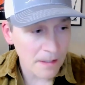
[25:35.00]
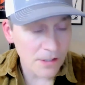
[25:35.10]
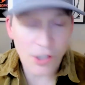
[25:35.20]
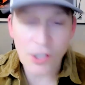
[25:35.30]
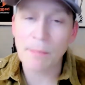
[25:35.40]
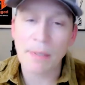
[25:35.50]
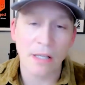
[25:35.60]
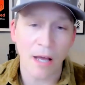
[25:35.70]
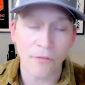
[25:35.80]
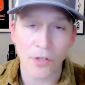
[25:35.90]
she couldn't have been
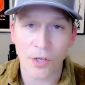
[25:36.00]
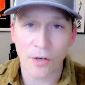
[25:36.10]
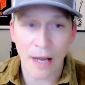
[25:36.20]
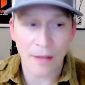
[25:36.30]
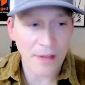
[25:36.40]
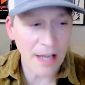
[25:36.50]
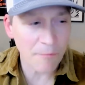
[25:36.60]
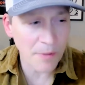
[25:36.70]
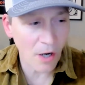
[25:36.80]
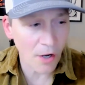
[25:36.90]
lovelier. I think
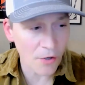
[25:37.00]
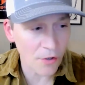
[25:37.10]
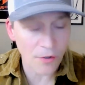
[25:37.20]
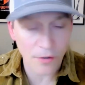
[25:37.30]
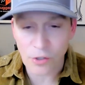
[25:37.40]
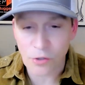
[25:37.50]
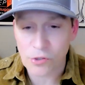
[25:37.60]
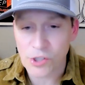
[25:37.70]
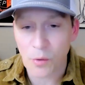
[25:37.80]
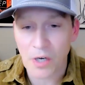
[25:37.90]
I've been on her
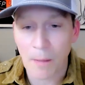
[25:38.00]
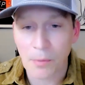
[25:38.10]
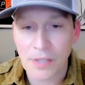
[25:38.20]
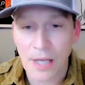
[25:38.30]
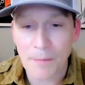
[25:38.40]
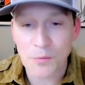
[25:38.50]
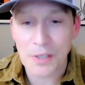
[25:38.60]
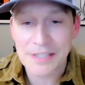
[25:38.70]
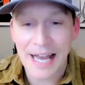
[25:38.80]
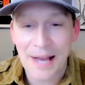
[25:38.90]
news show a couple times.
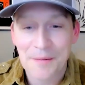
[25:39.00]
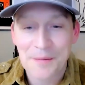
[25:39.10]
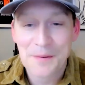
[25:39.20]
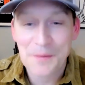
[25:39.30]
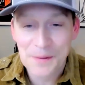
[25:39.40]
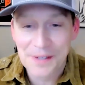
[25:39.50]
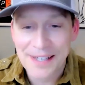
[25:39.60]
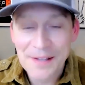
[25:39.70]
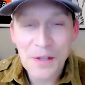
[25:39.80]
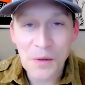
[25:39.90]
One time
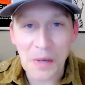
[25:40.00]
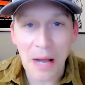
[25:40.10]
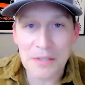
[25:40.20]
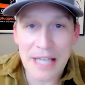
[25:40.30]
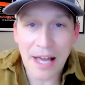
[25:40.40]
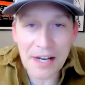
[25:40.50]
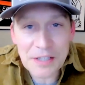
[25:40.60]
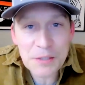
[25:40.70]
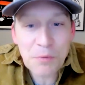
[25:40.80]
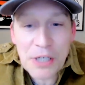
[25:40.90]
I was out in
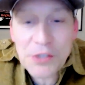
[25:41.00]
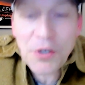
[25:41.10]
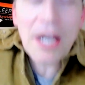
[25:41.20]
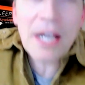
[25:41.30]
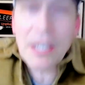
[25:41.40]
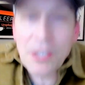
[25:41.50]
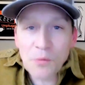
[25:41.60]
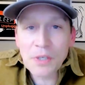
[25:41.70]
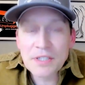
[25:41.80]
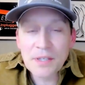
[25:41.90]
spring training
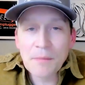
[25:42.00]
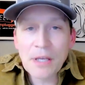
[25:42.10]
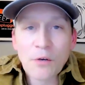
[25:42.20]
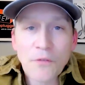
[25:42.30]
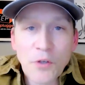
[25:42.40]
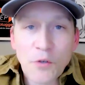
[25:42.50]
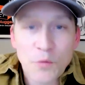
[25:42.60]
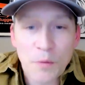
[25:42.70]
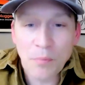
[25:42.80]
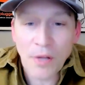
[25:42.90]
doing some interviews
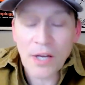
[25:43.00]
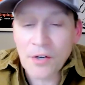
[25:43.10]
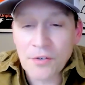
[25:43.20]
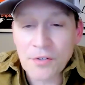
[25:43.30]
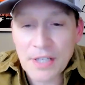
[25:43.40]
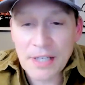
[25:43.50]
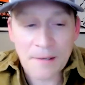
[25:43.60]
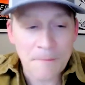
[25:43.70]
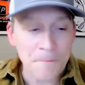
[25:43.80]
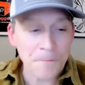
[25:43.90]
with players, and